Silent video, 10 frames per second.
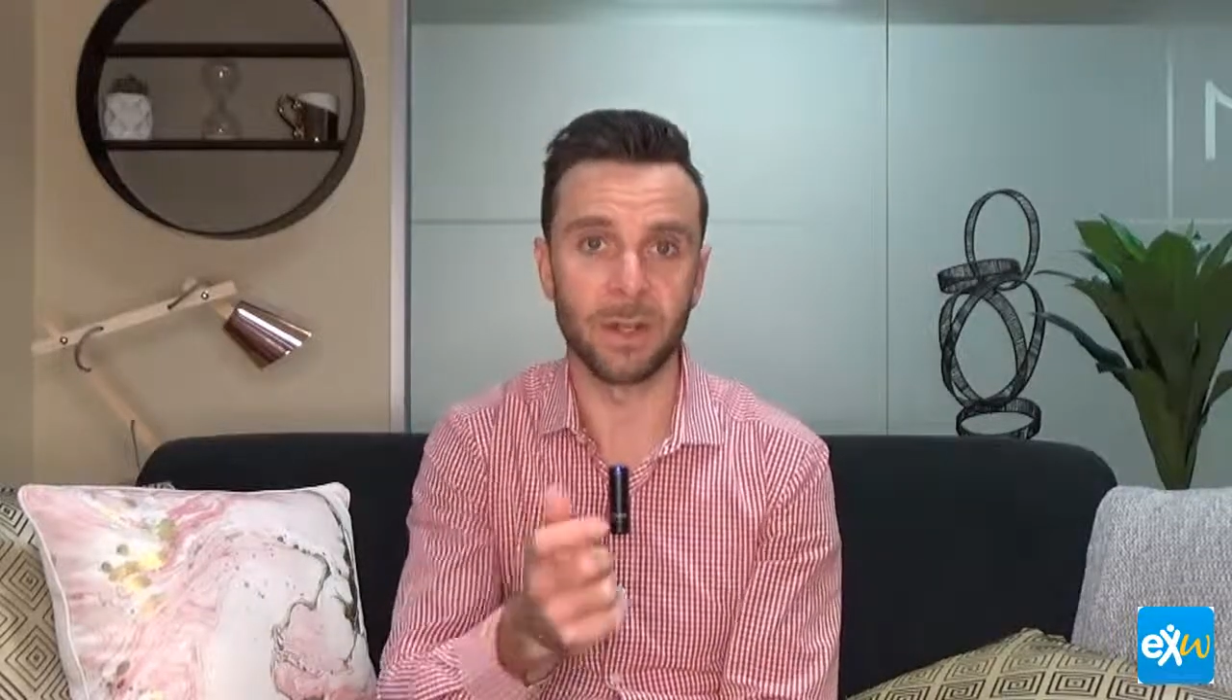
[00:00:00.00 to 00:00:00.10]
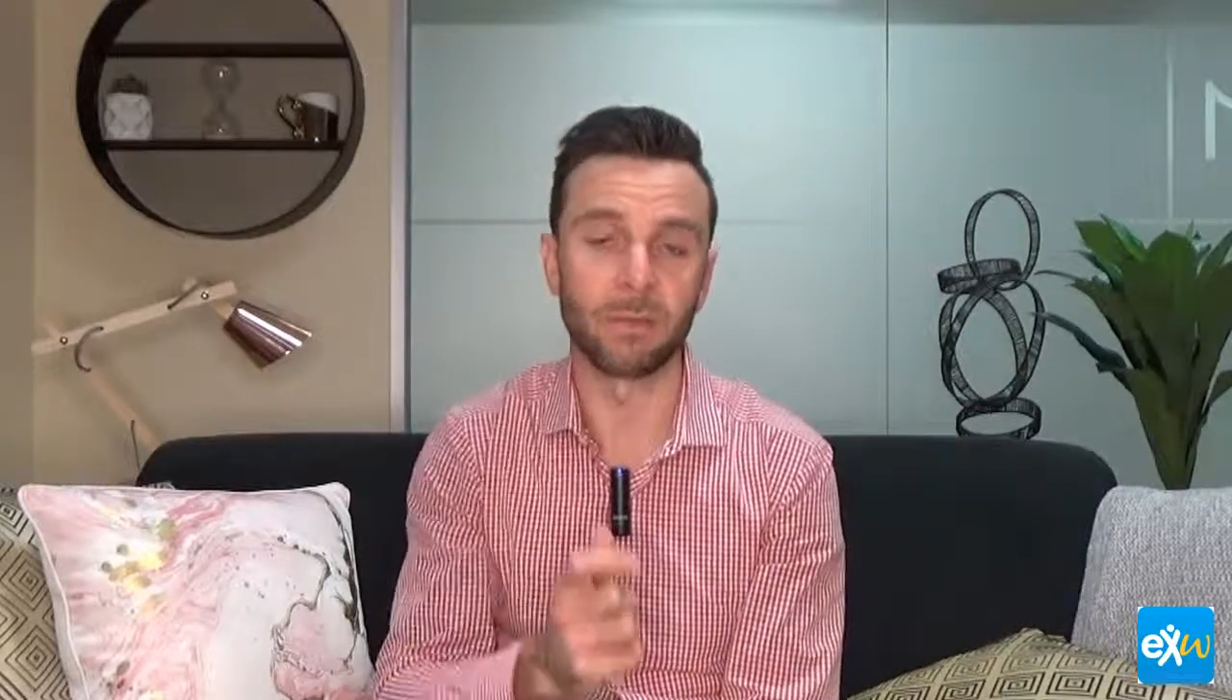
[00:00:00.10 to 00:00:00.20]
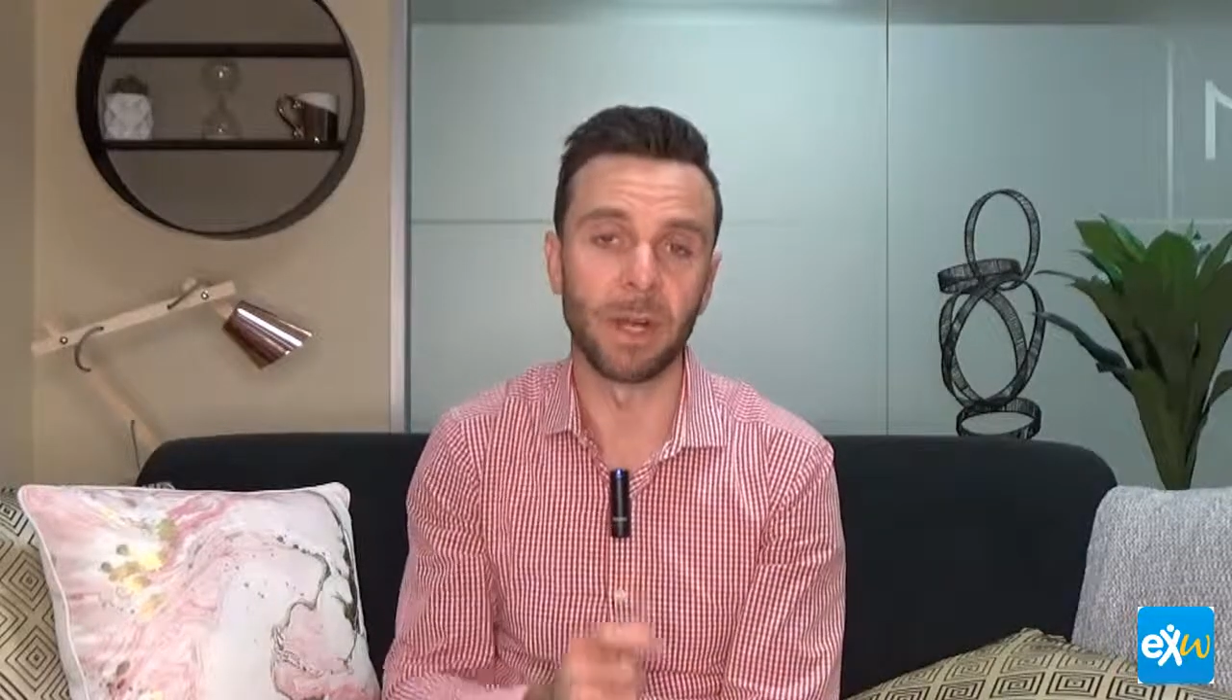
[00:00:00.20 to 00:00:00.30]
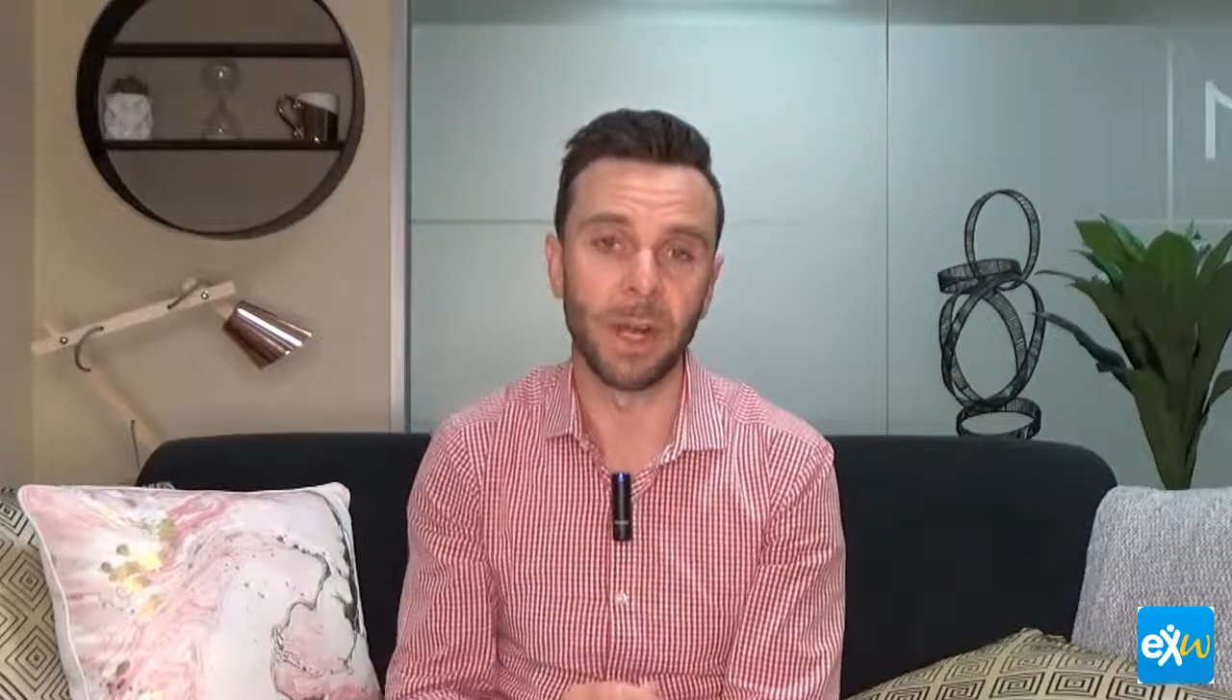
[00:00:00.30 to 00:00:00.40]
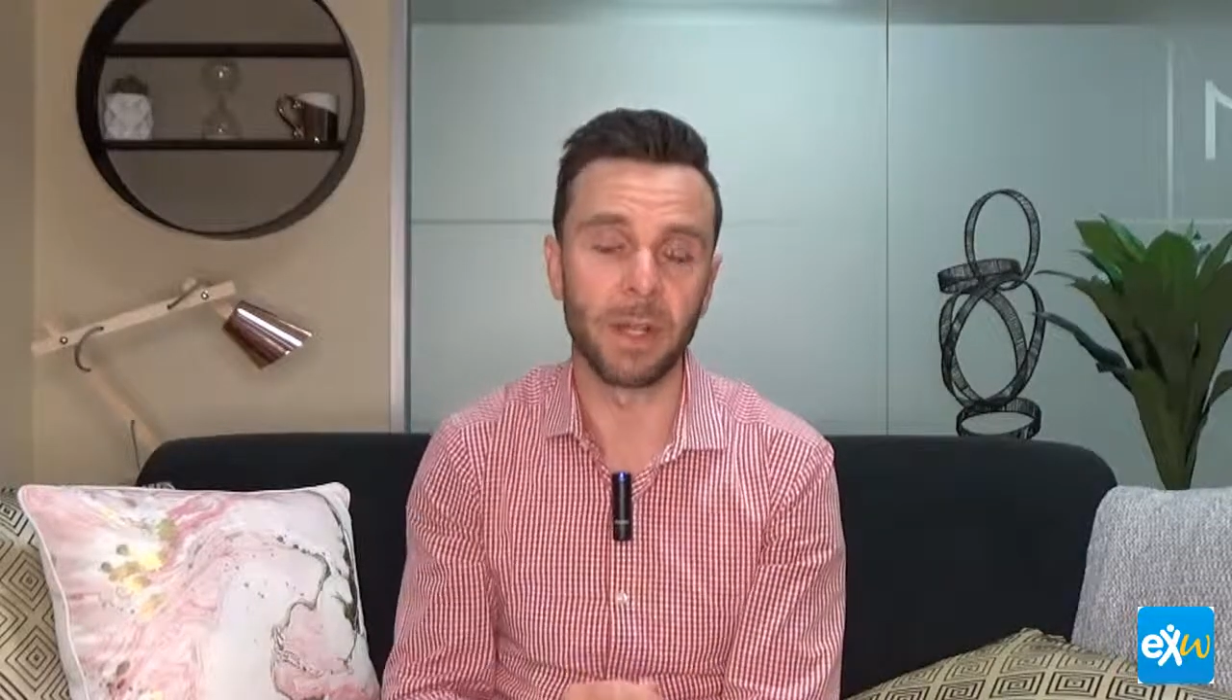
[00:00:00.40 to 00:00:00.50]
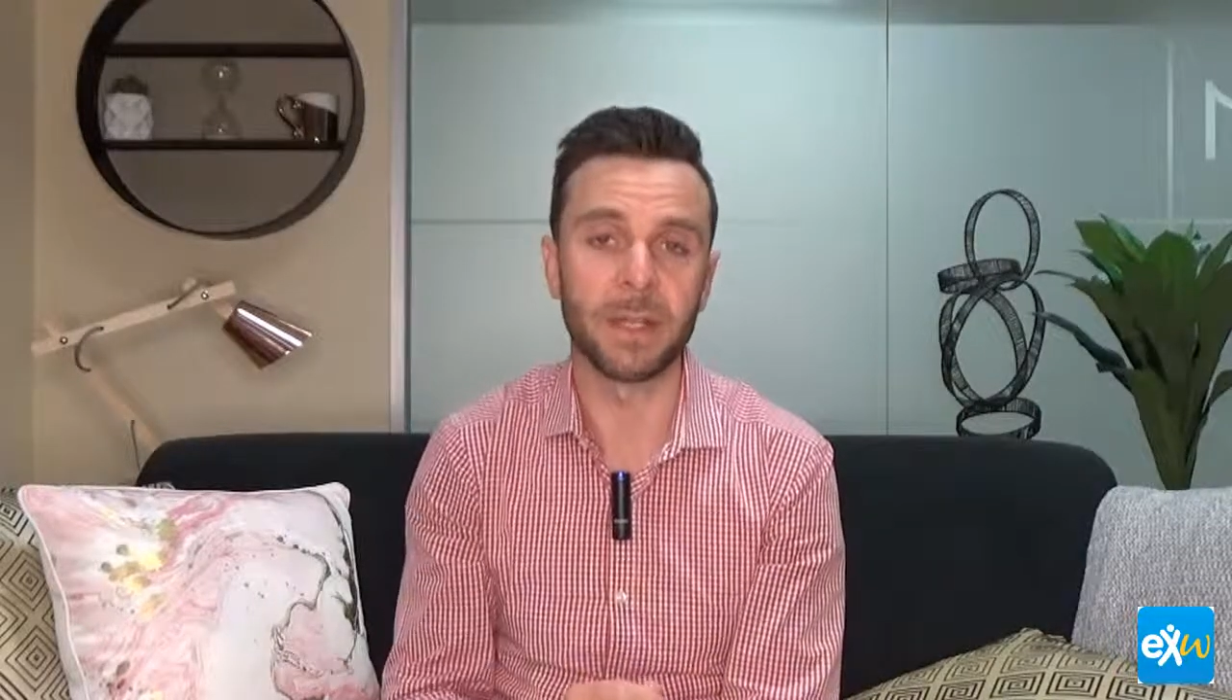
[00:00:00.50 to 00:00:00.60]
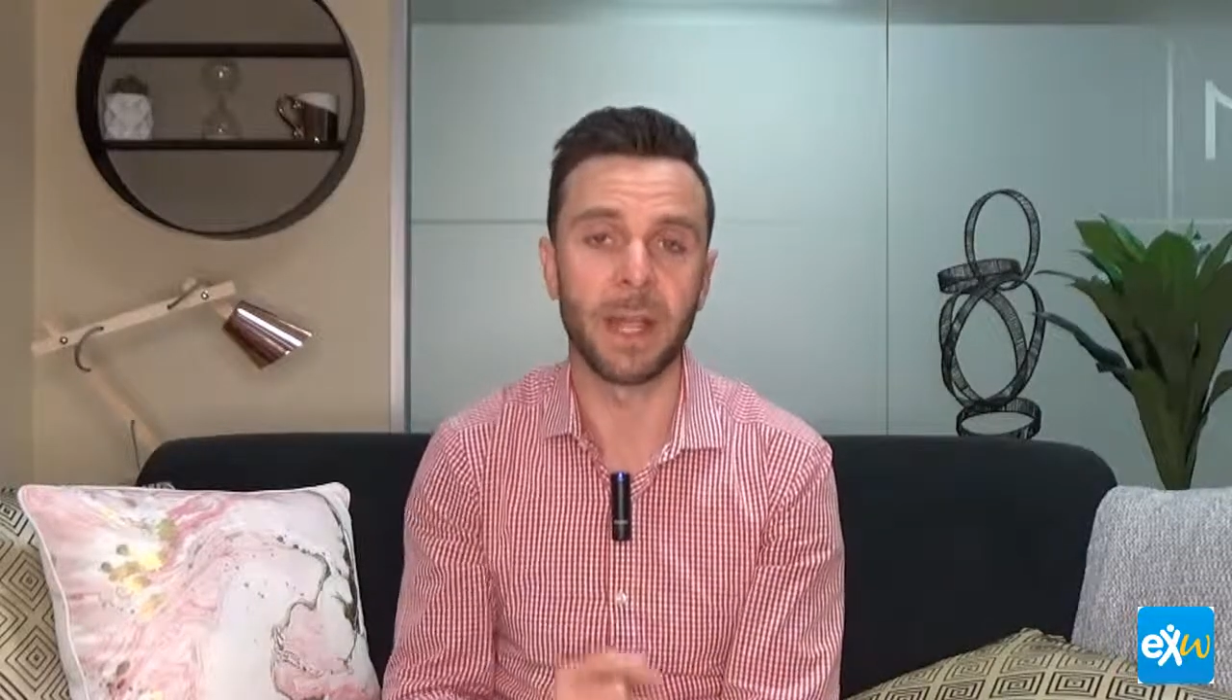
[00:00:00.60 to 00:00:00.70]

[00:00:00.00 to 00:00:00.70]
around